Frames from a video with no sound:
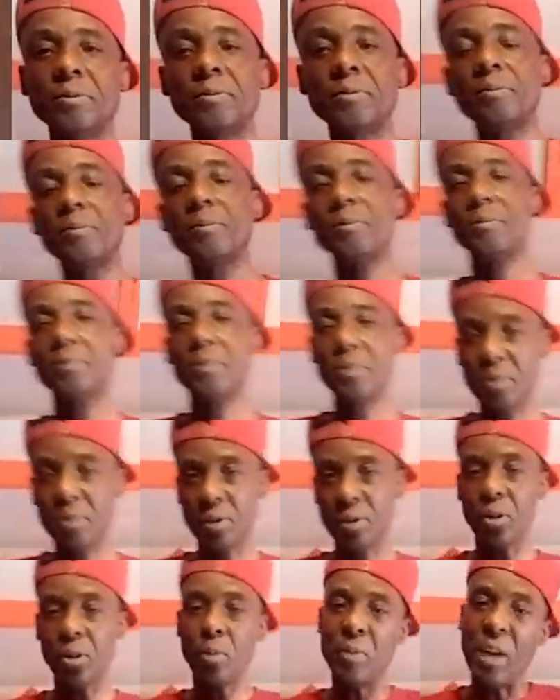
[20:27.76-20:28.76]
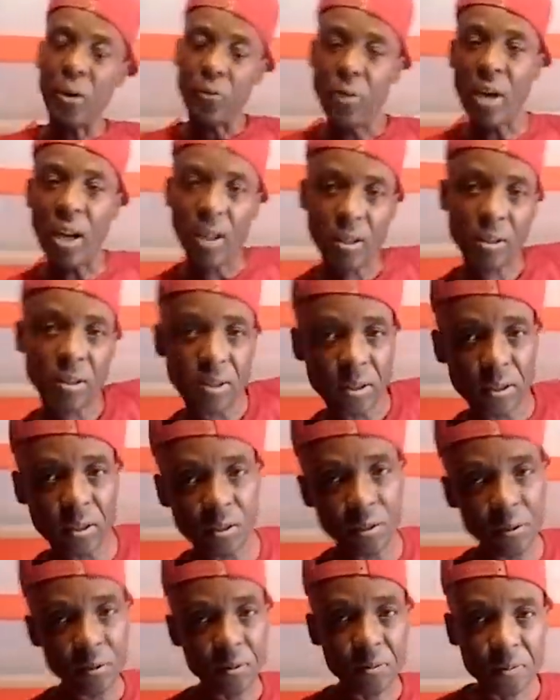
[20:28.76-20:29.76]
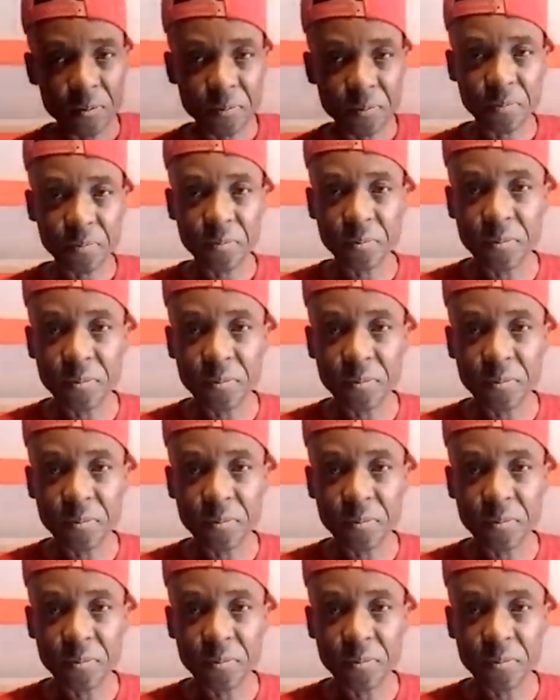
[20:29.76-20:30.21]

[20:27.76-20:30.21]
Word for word: So you at that time here, so you're the